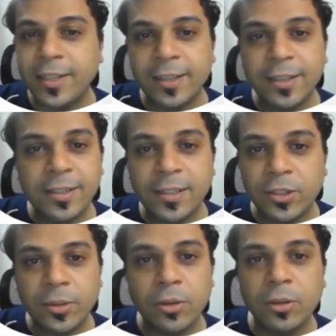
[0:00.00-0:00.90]
just take the
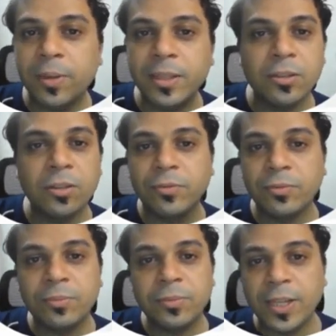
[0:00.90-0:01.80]
decision on the basis
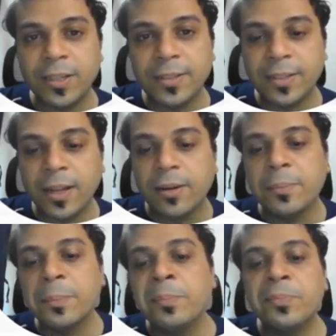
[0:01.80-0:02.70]
of changes there.